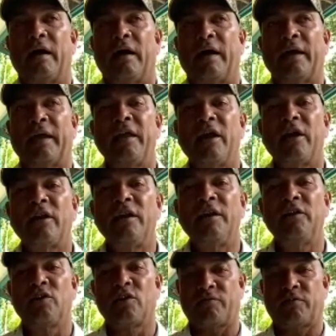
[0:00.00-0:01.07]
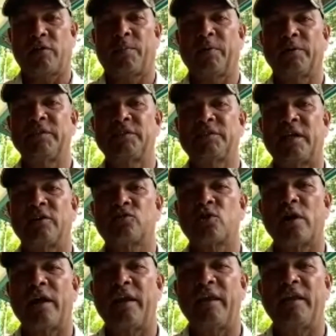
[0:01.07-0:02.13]
I hear the leader of the opposition
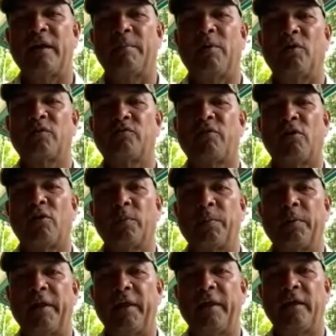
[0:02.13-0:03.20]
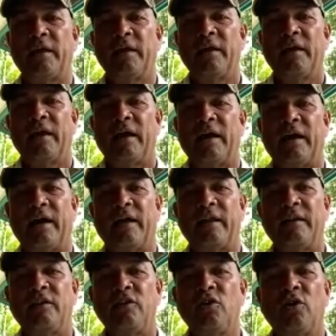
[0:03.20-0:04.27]
crying about foul play,
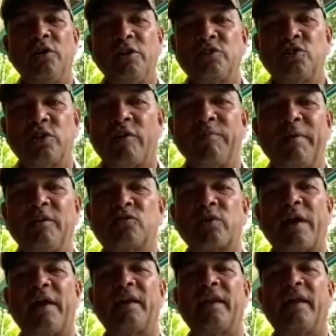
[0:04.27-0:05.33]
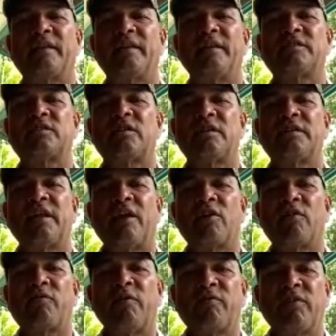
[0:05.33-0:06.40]
and you know he should have been crying like this 10
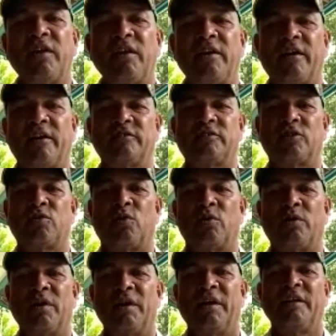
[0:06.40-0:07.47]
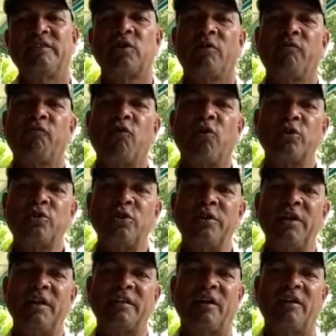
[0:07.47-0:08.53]
or 15 years ago. It's
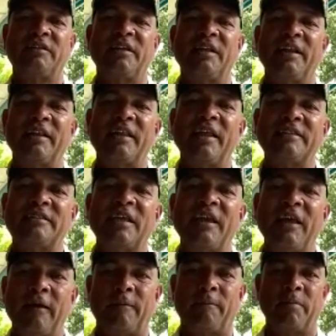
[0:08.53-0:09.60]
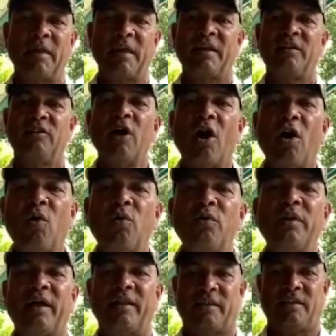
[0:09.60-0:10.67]
unfortunate until it hits him now
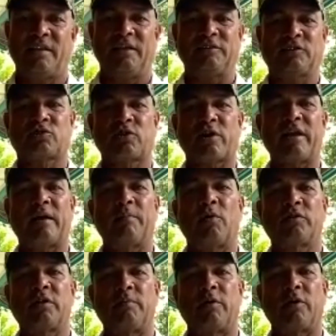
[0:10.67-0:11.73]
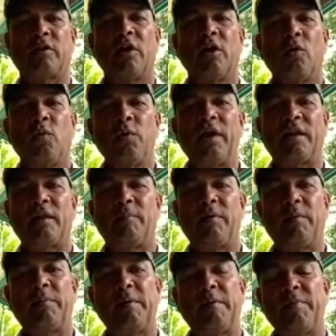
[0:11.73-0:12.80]
that he is crying about it. But we at the
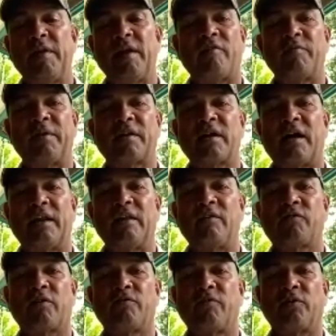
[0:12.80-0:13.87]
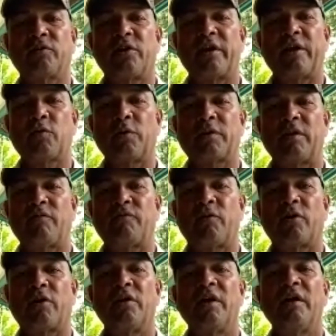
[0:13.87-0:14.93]
BPP have been calling for voter equity
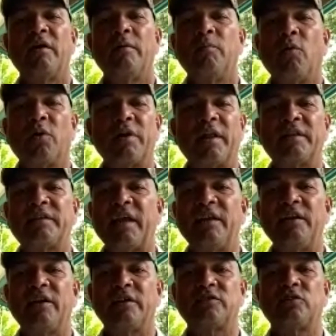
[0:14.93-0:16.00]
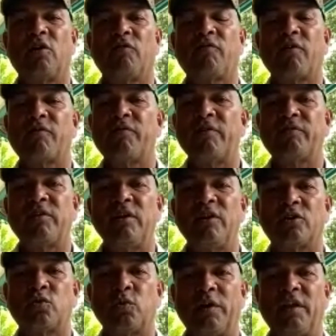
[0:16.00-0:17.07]
for more than 10 years now, for 15
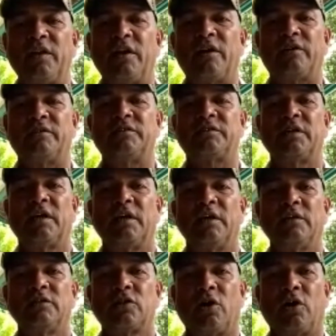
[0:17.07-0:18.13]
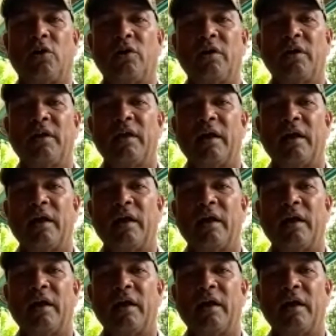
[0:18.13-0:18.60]
or 20 years. So,